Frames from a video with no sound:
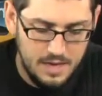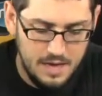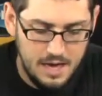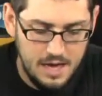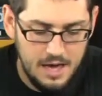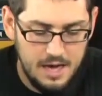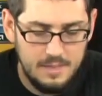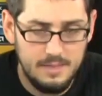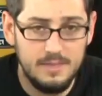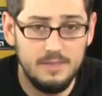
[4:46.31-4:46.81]

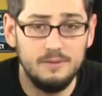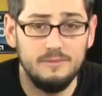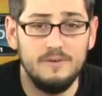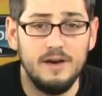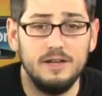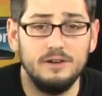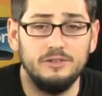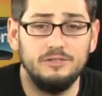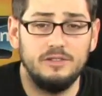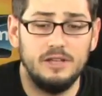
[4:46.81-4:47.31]
And then the
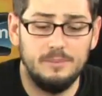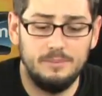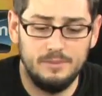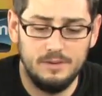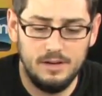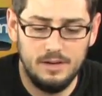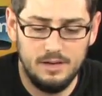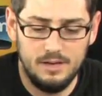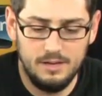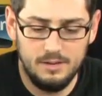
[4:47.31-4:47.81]
final step
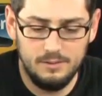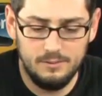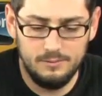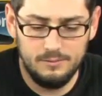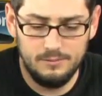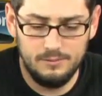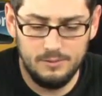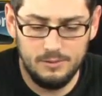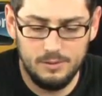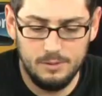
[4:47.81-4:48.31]
uh,
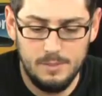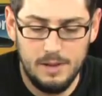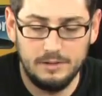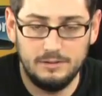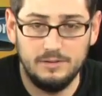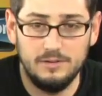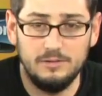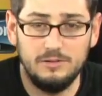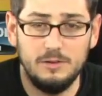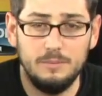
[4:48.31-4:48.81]
for
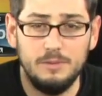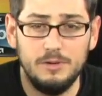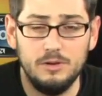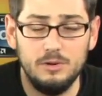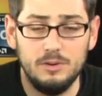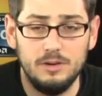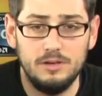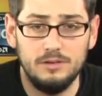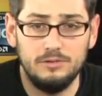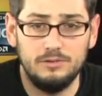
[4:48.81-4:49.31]
mounting the
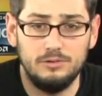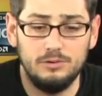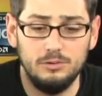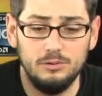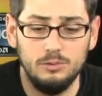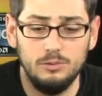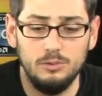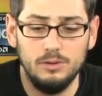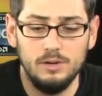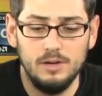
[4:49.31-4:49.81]
CPU is
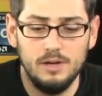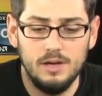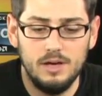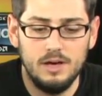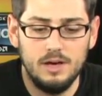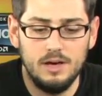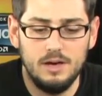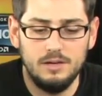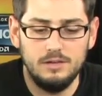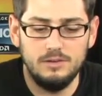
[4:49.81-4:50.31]
to
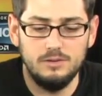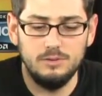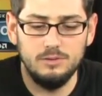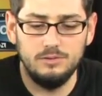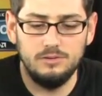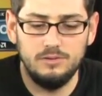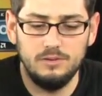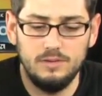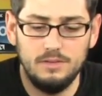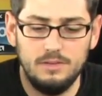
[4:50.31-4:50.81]
uh,
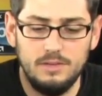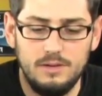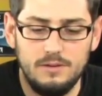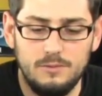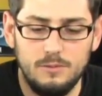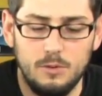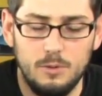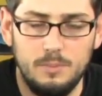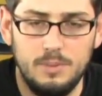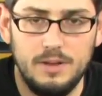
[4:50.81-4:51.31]
use the
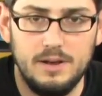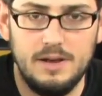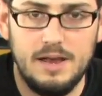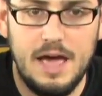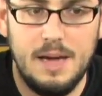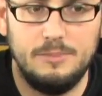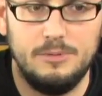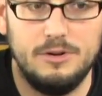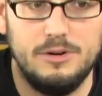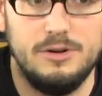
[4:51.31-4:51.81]
4-pin
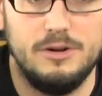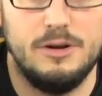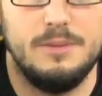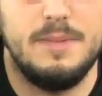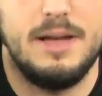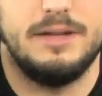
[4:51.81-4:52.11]
adapter and you're going to